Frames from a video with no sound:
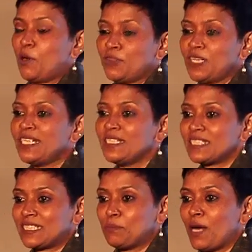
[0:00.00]
least,
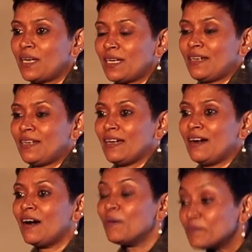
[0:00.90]
but
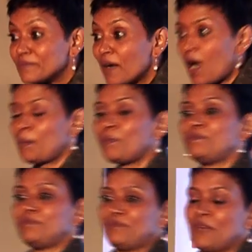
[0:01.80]
our
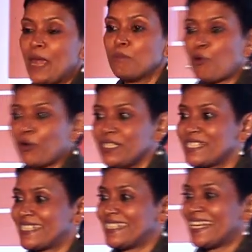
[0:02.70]
employees.
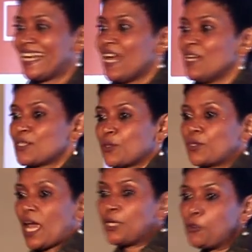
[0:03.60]
So
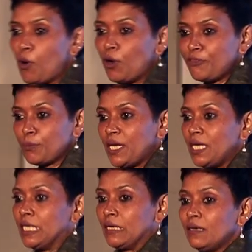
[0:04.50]
thank you all for being
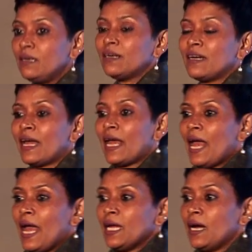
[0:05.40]
here.
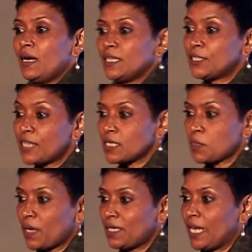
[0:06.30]
Today is a
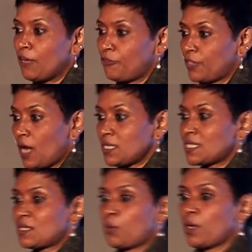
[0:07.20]
big day for
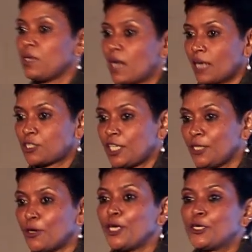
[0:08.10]
us when we are actually
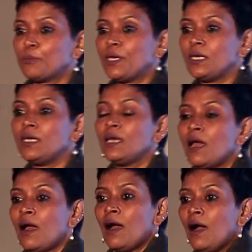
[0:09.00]
going to be
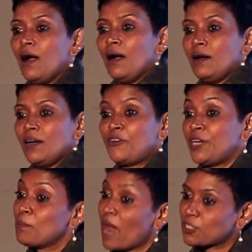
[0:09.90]

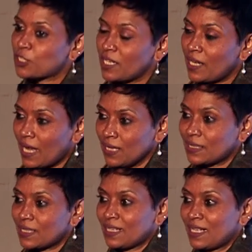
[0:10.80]
reimagining health.
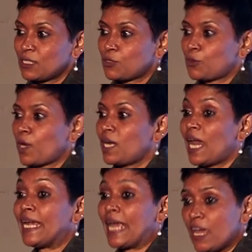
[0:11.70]
So I'd like
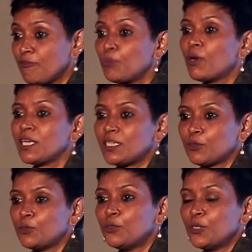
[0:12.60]
everybody
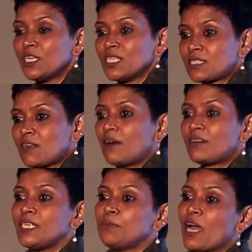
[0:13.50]
to start
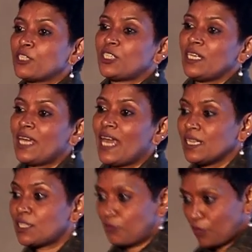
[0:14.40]
reimagining health
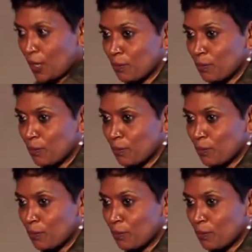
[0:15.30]
from